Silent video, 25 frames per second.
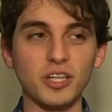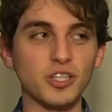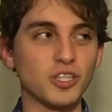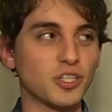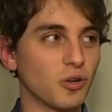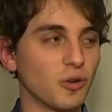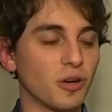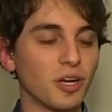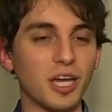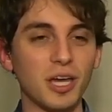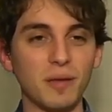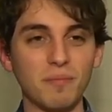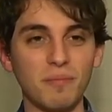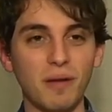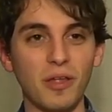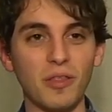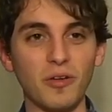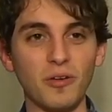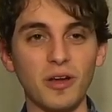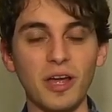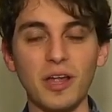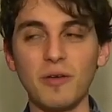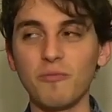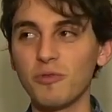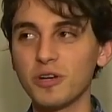a surrogate
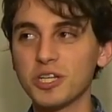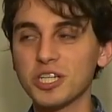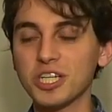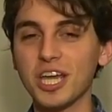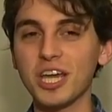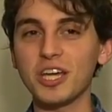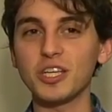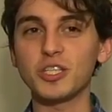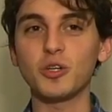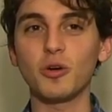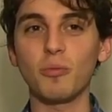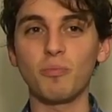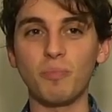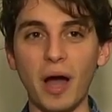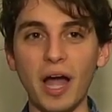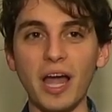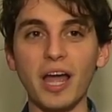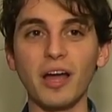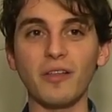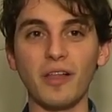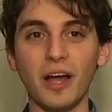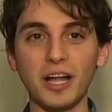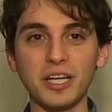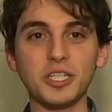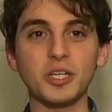mother, in which case your
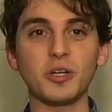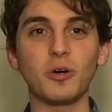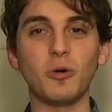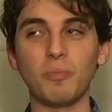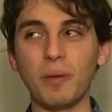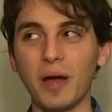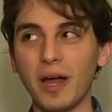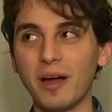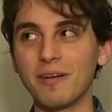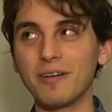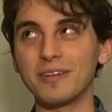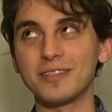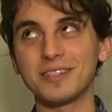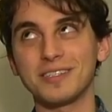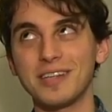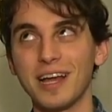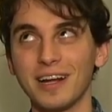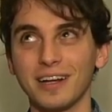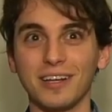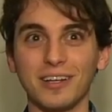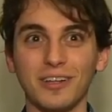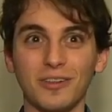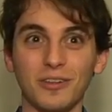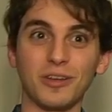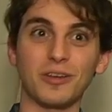biological parents
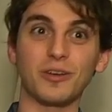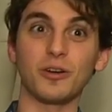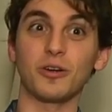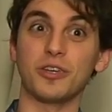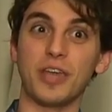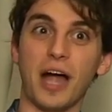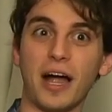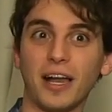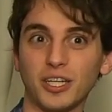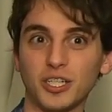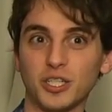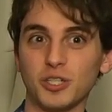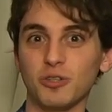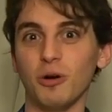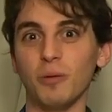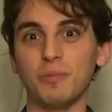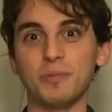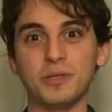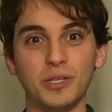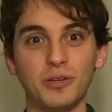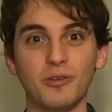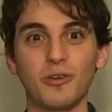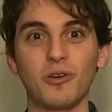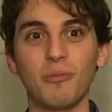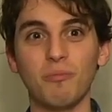technically could not show up
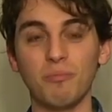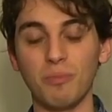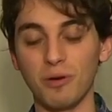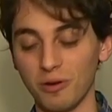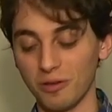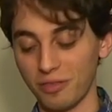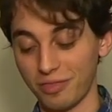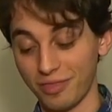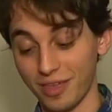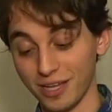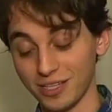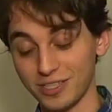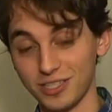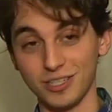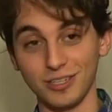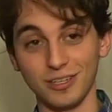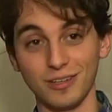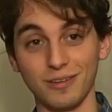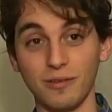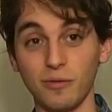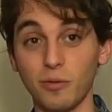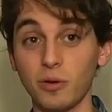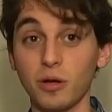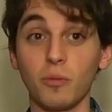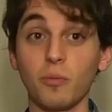to your birth. That's
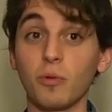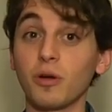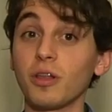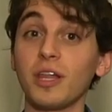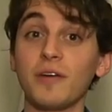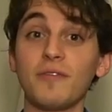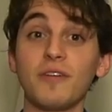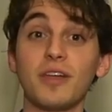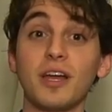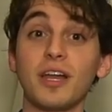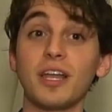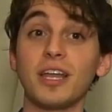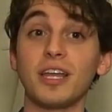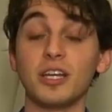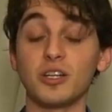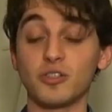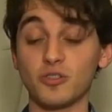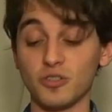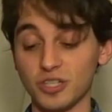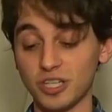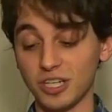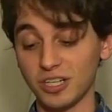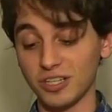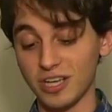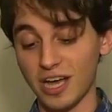a we're, we're living in an
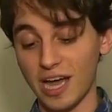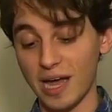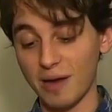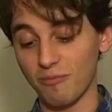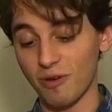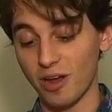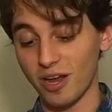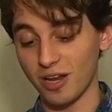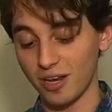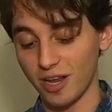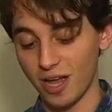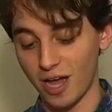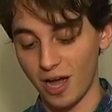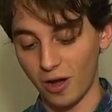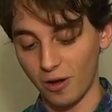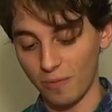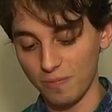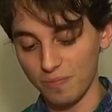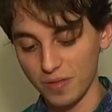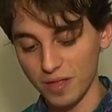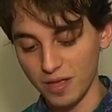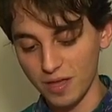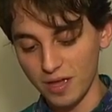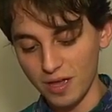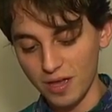interesting time right now.
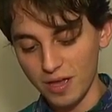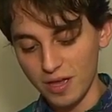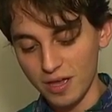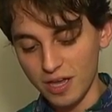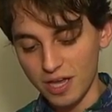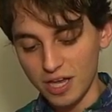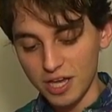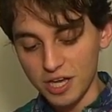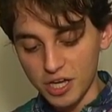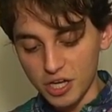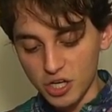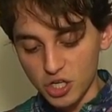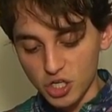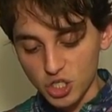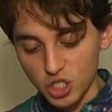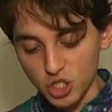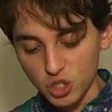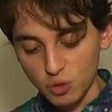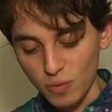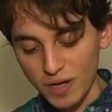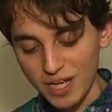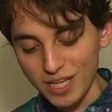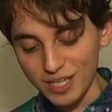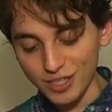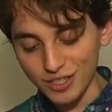
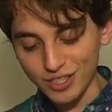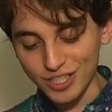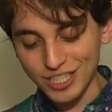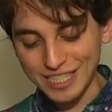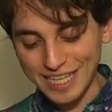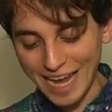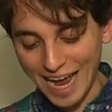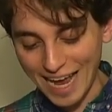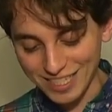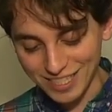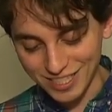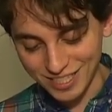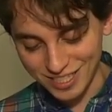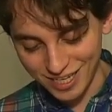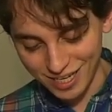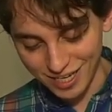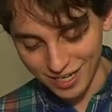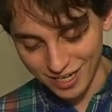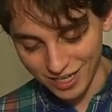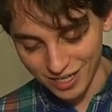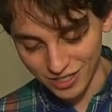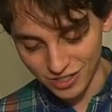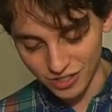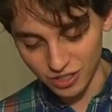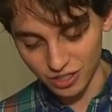Sweet and Sassy
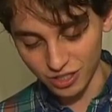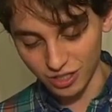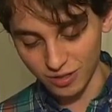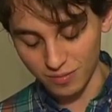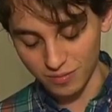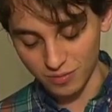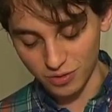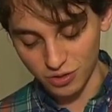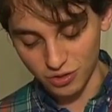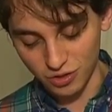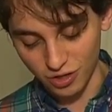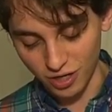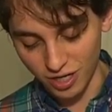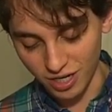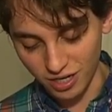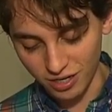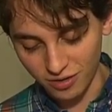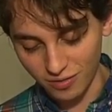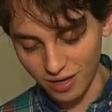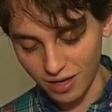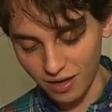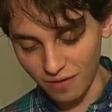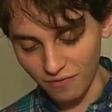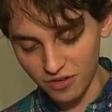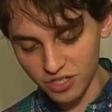is a drink.
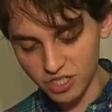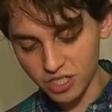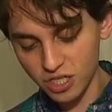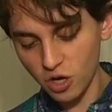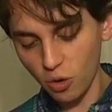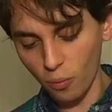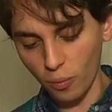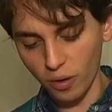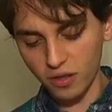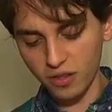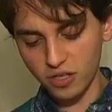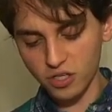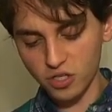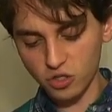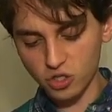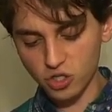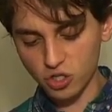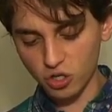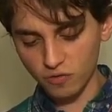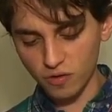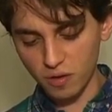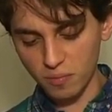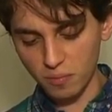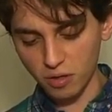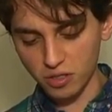Every single one of these are
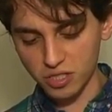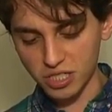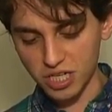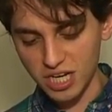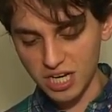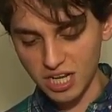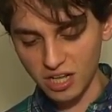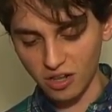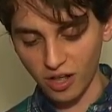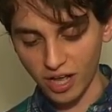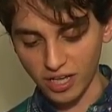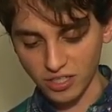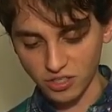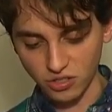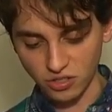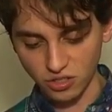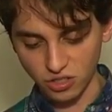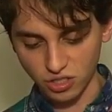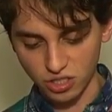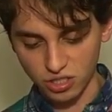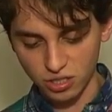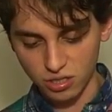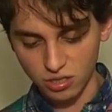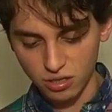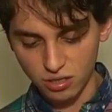served in martini
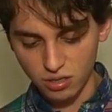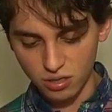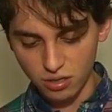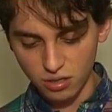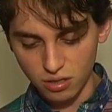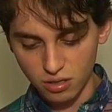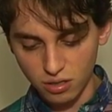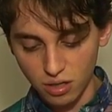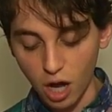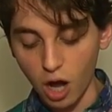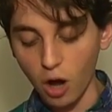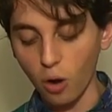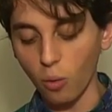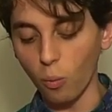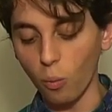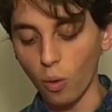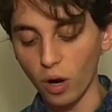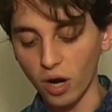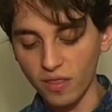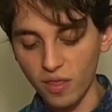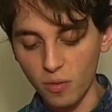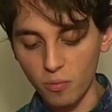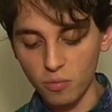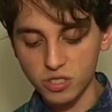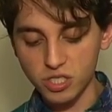glasses. Oh,
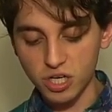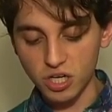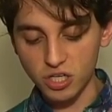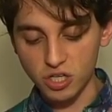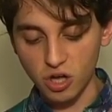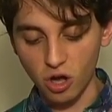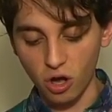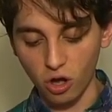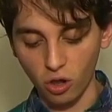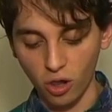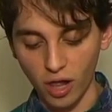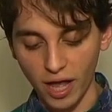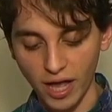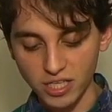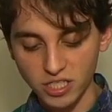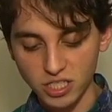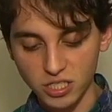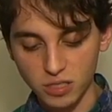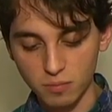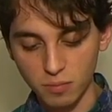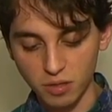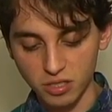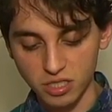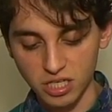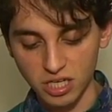one of them was in a tall
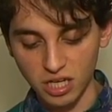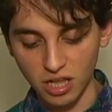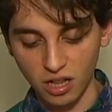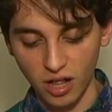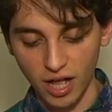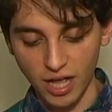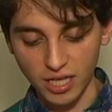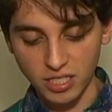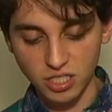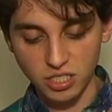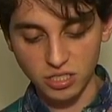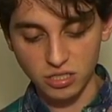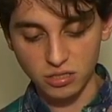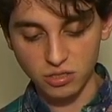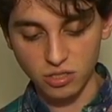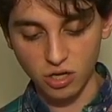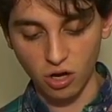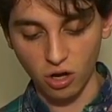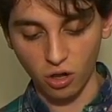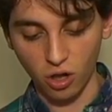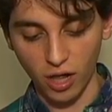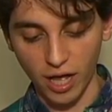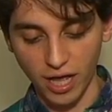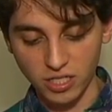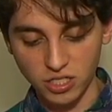glass, martini glass,
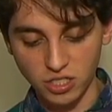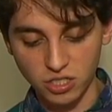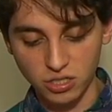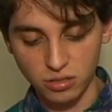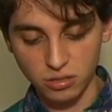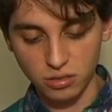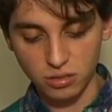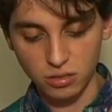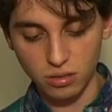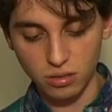tall glass,